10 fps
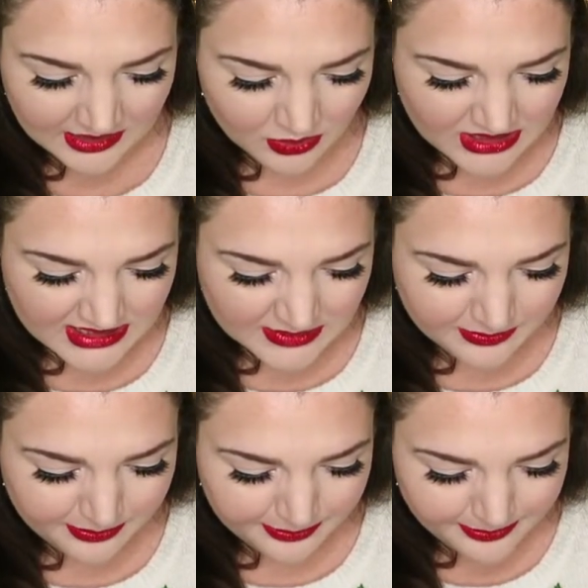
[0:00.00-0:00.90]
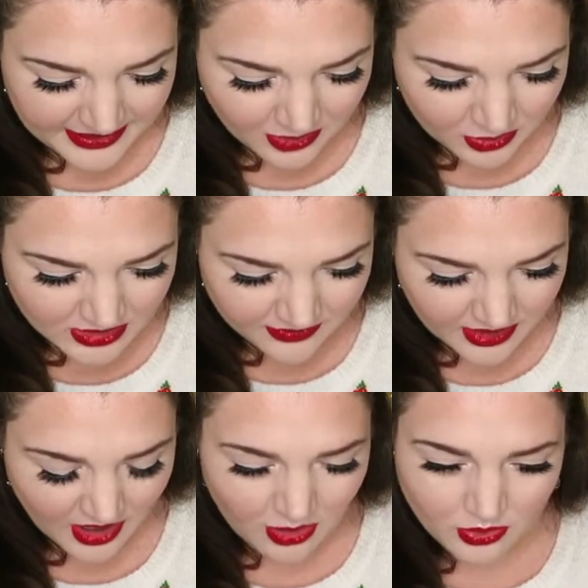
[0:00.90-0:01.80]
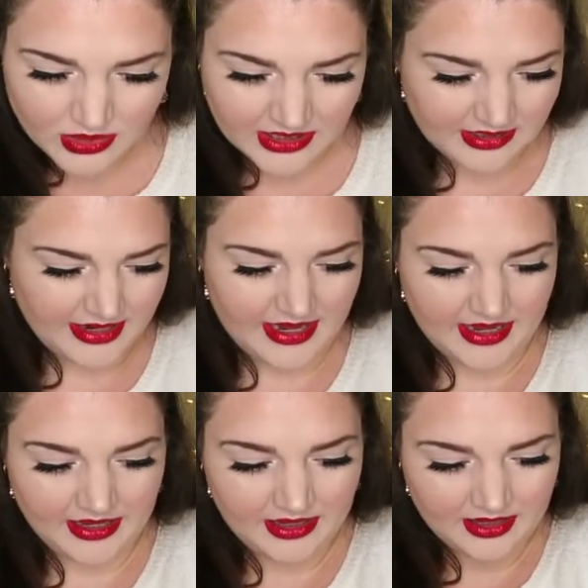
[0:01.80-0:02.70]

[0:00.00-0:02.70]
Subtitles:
speckles of gold in there.